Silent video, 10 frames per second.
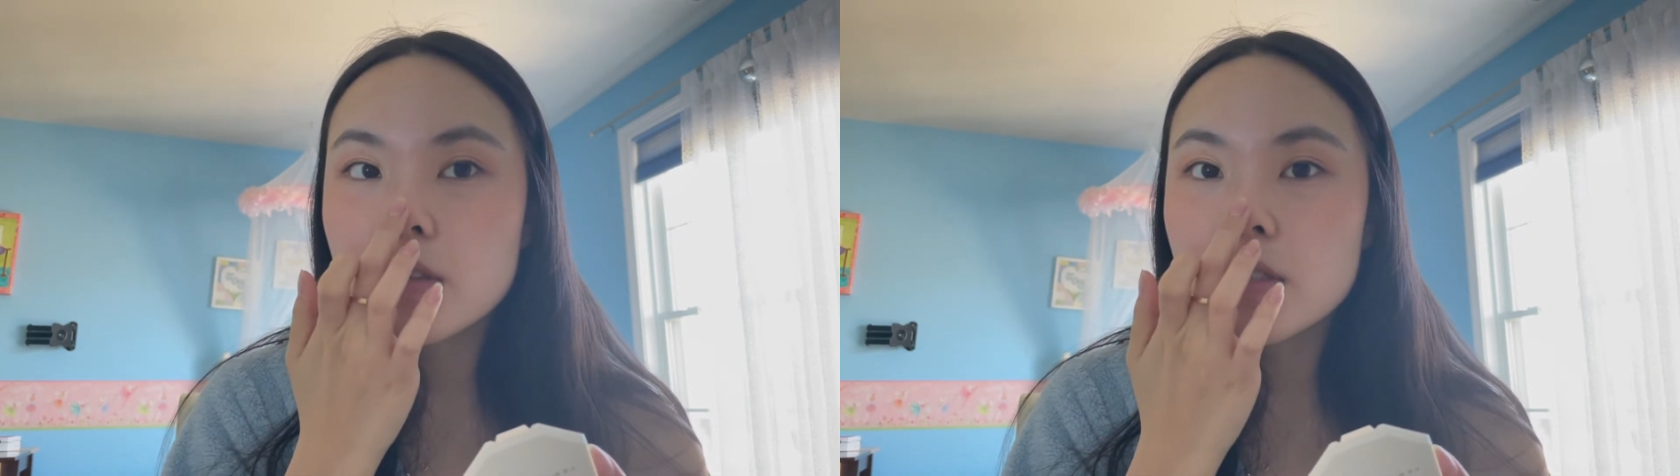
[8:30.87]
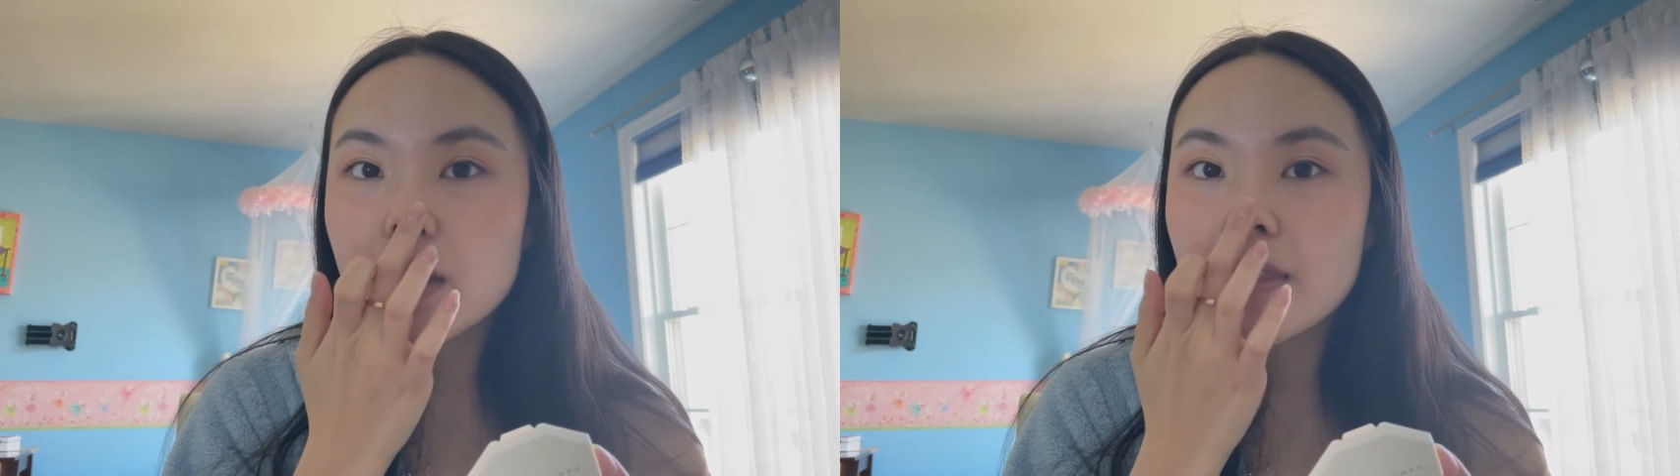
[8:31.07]

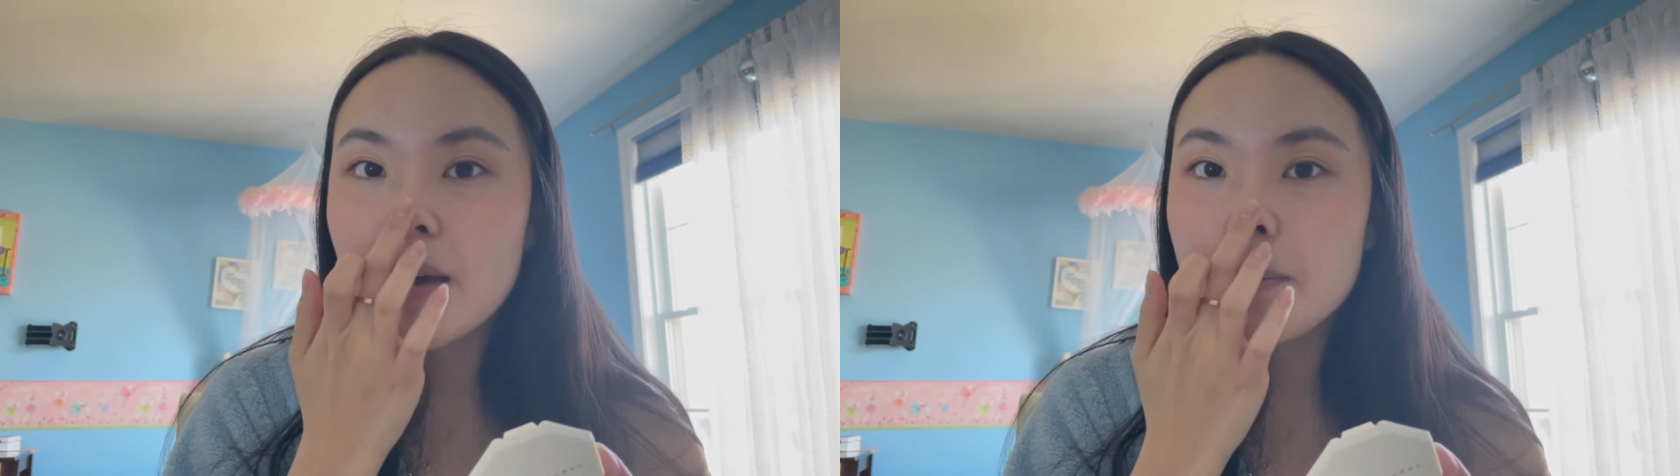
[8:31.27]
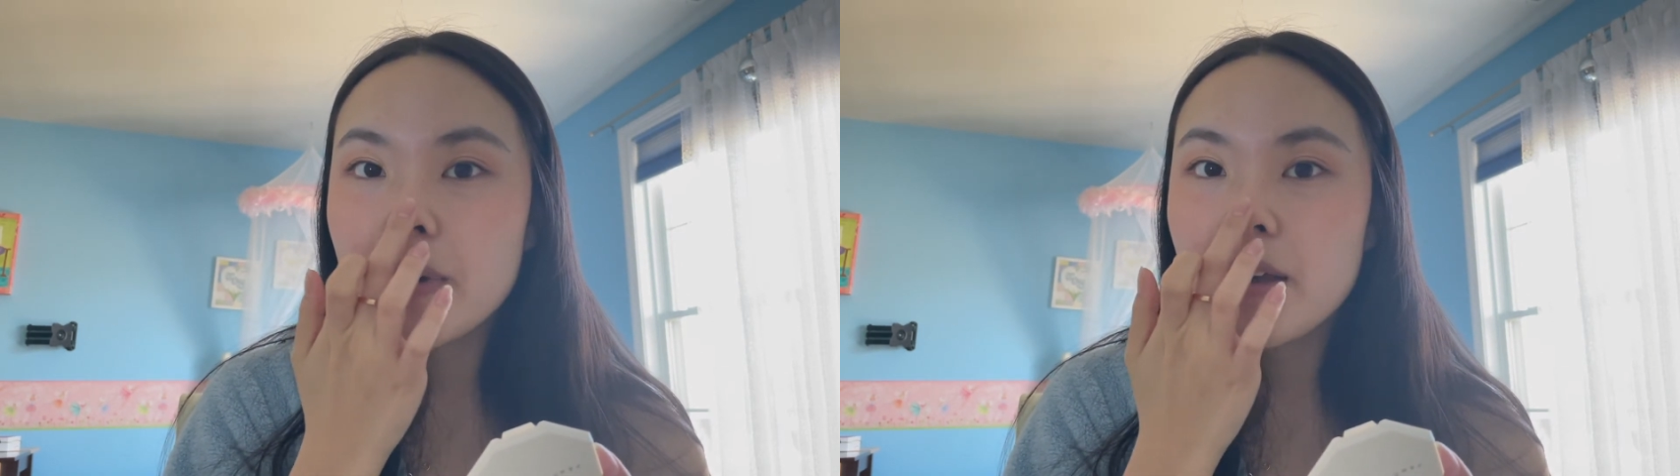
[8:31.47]
to get
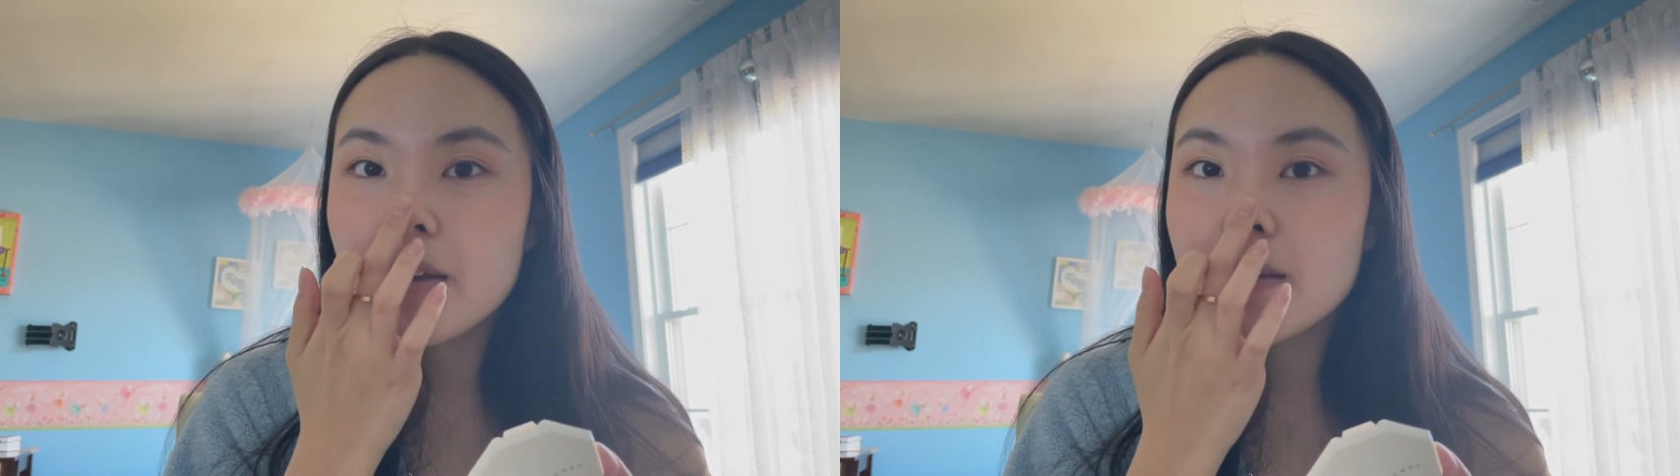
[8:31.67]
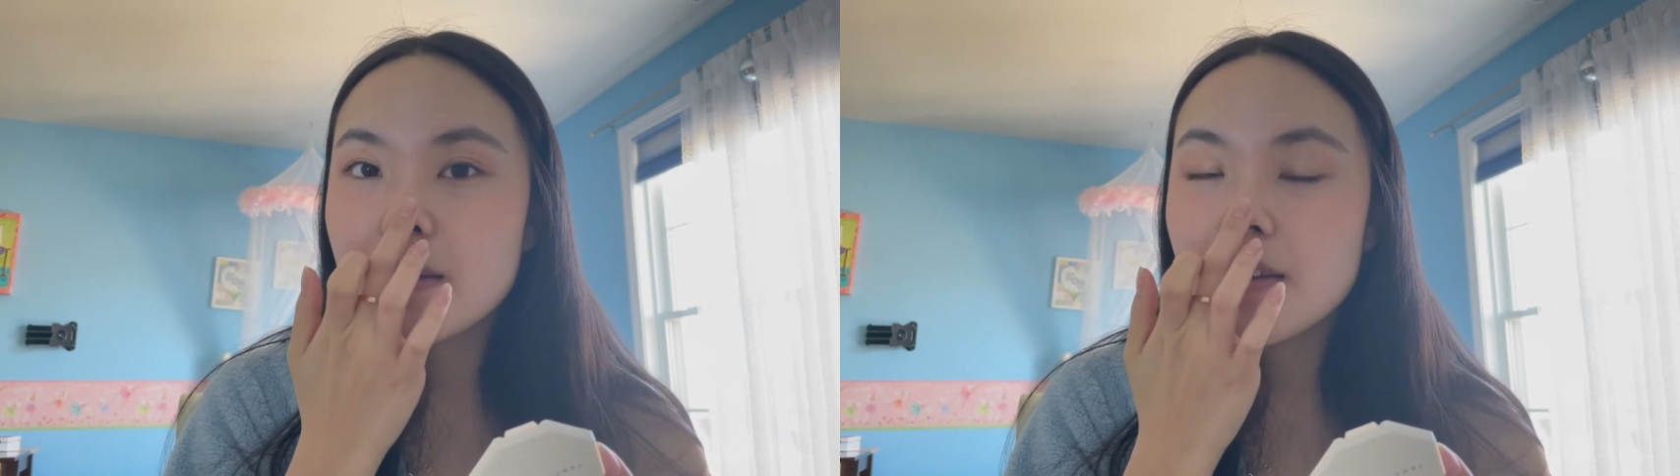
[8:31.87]
that
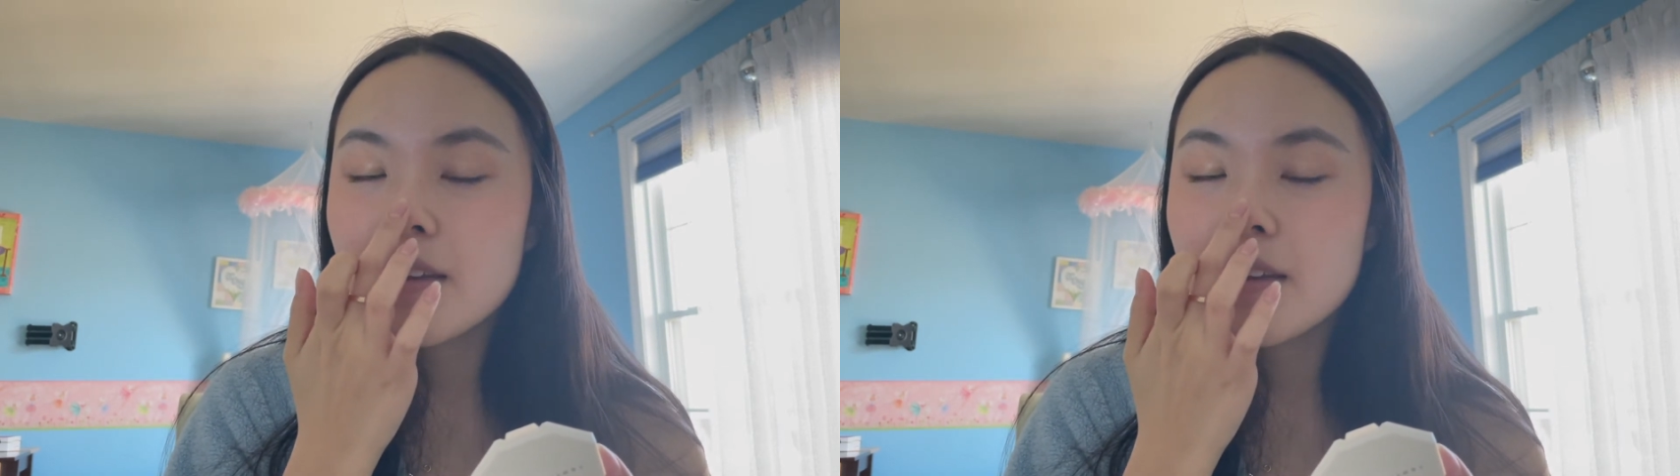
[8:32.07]
button